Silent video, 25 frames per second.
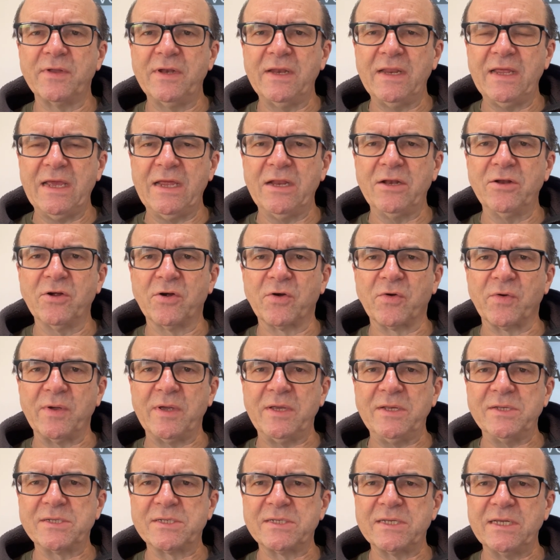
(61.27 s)
and
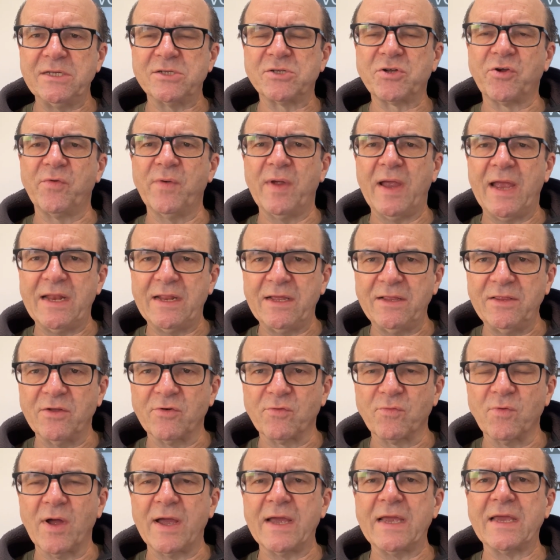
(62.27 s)
increase is creating the
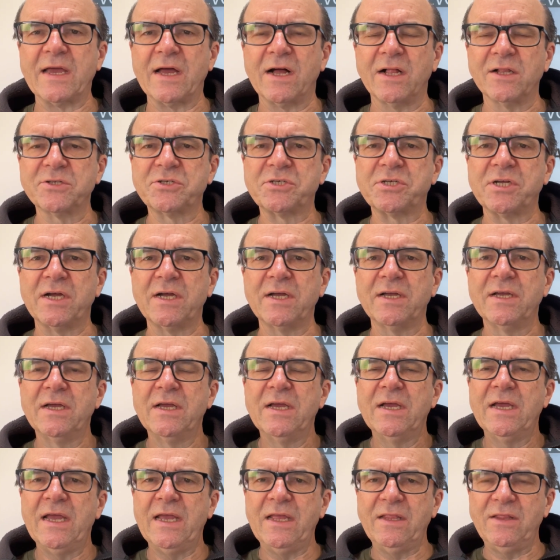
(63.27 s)
right culture
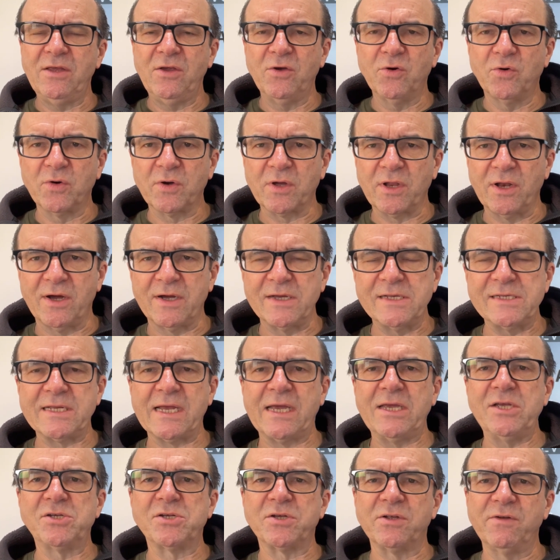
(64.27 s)
in the
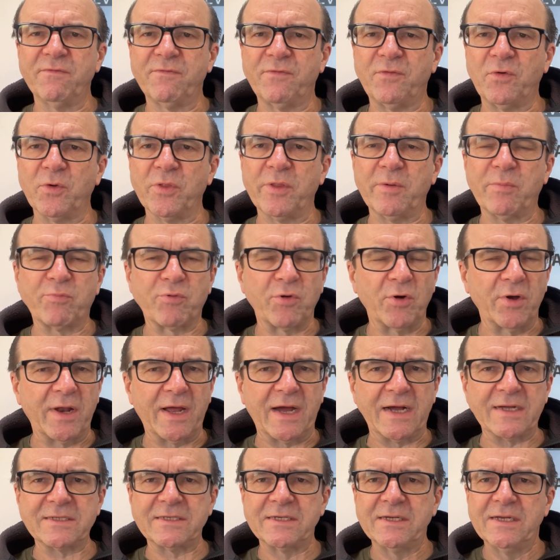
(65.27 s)
organization for the
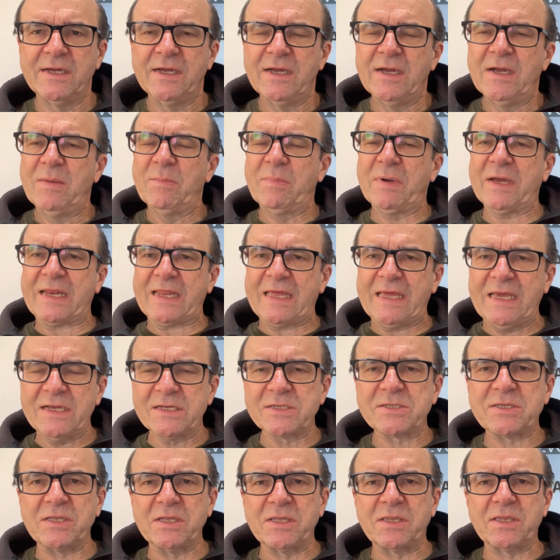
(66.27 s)
product. But
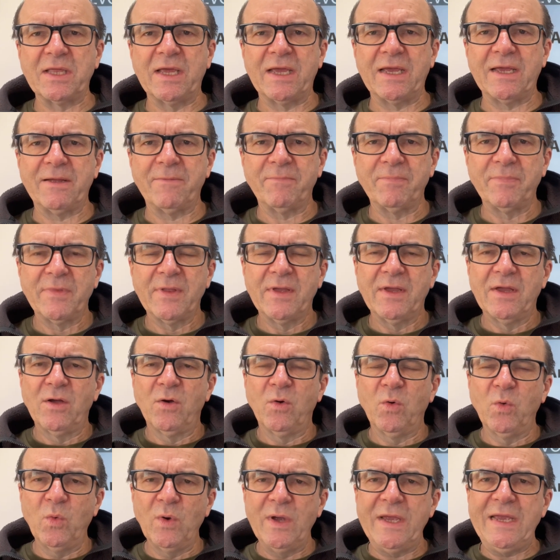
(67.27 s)
here's the thing,
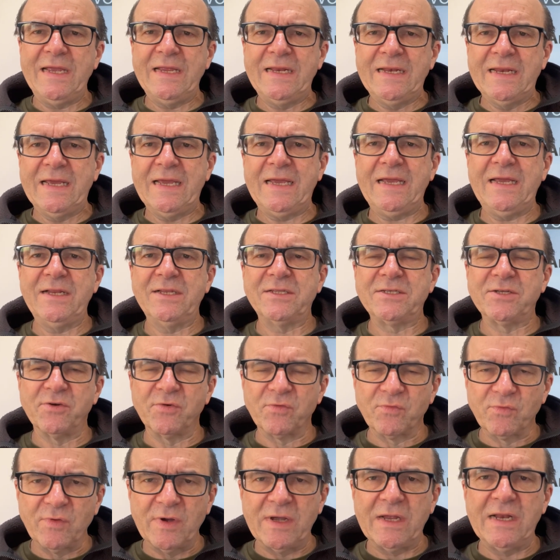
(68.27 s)
we need to
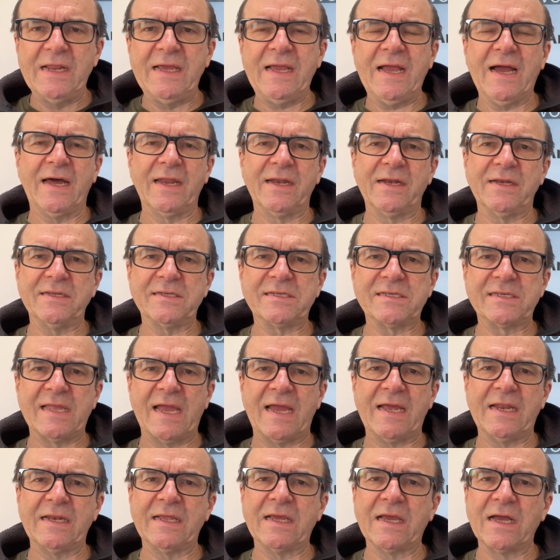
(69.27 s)
really
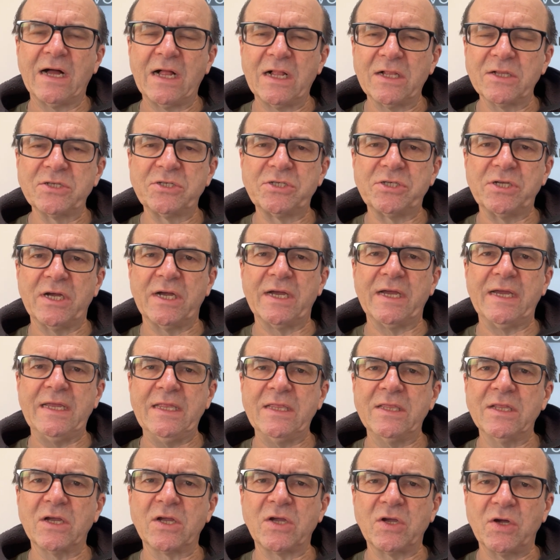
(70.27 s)
understand culture
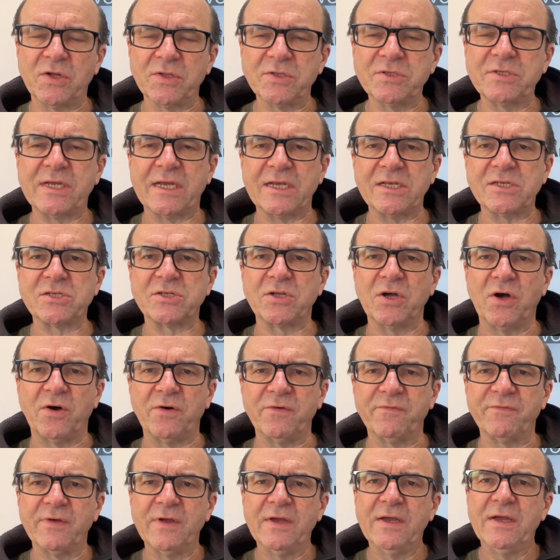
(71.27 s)
in the context
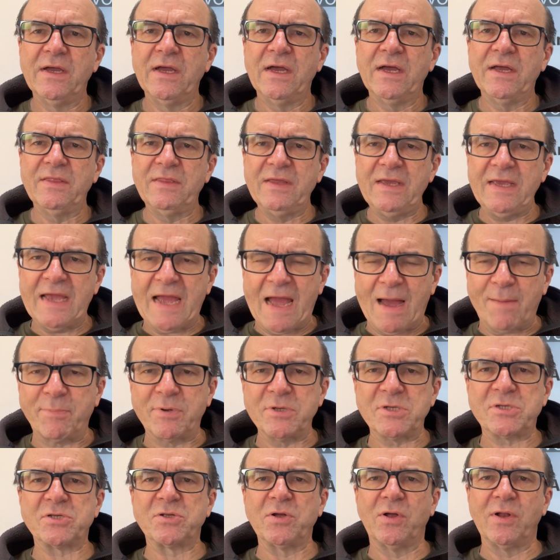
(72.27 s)
of the
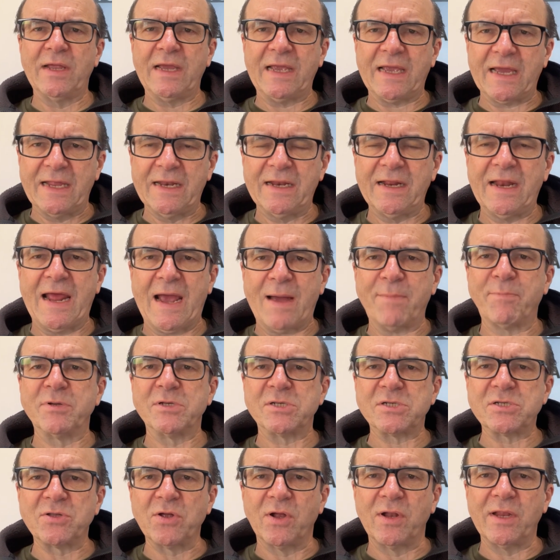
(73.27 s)
apostolic and an
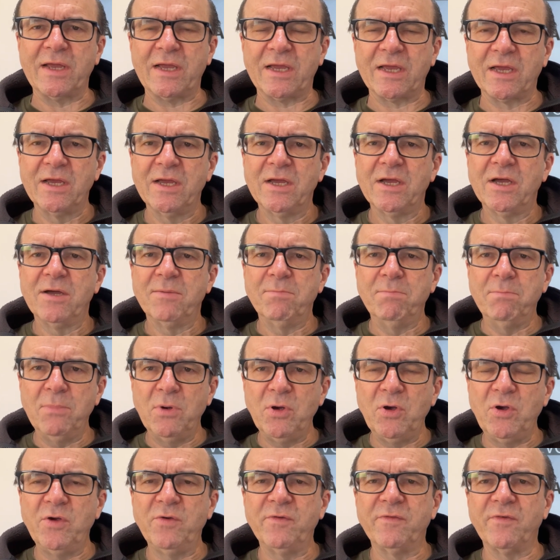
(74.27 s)
apostolic
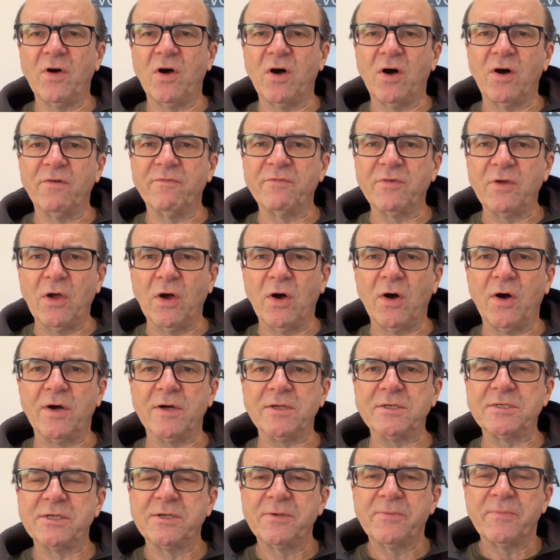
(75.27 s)
move of
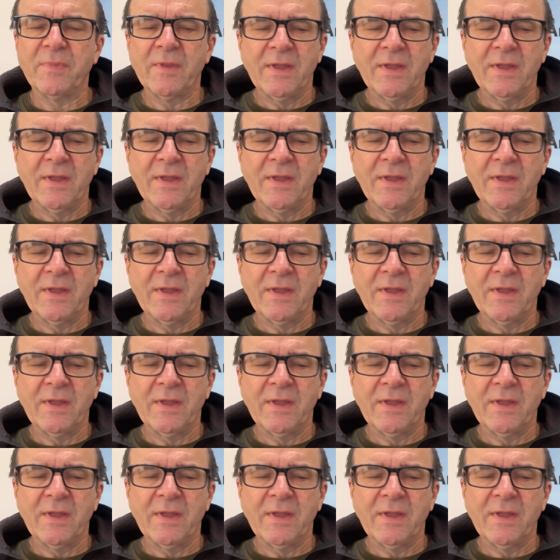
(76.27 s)
God.